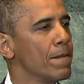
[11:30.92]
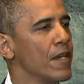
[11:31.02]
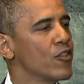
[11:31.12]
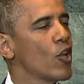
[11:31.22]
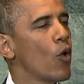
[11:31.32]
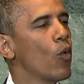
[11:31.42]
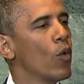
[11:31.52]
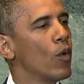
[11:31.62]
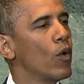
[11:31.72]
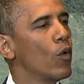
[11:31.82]
And so
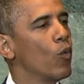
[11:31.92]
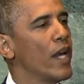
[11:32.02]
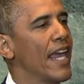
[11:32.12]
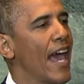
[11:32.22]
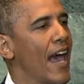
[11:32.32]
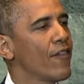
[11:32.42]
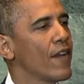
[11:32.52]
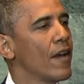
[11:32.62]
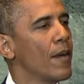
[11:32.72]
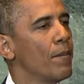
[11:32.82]
we have
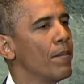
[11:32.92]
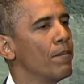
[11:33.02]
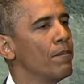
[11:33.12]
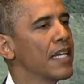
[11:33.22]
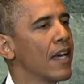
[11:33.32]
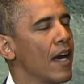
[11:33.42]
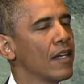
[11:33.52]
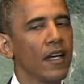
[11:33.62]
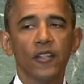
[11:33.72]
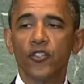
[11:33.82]

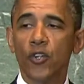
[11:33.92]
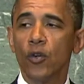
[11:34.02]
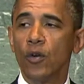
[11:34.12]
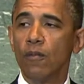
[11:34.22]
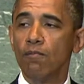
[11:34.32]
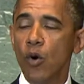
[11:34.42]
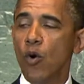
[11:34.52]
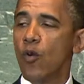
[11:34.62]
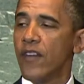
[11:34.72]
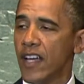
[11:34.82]
begun to
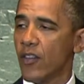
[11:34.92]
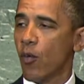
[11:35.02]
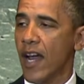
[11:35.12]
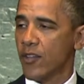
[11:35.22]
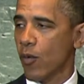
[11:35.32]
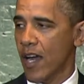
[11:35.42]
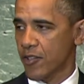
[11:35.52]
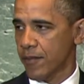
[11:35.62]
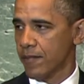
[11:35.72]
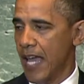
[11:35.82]
move in the right
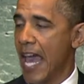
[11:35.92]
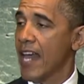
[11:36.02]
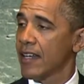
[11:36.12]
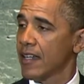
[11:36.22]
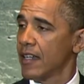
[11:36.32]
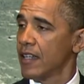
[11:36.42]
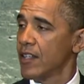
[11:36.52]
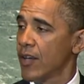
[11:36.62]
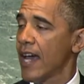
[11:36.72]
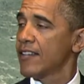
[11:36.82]
direction, and
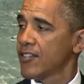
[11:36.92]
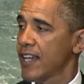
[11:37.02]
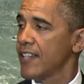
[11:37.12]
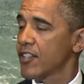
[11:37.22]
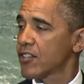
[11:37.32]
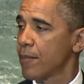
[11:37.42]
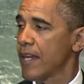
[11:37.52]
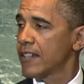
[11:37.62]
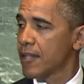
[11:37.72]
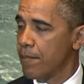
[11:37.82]
the United States is
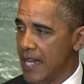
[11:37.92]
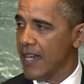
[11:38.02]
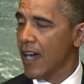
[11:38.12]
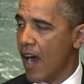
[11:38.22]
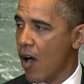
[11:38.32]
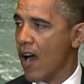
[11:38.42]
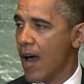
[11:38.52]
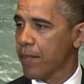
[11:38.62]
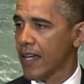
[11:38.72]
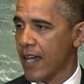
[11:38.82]
committed to meeting our
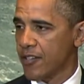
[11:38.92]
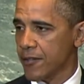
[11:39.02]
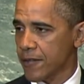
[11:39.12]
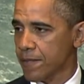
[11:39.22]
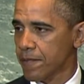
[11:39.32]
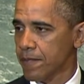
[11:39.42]
obligations.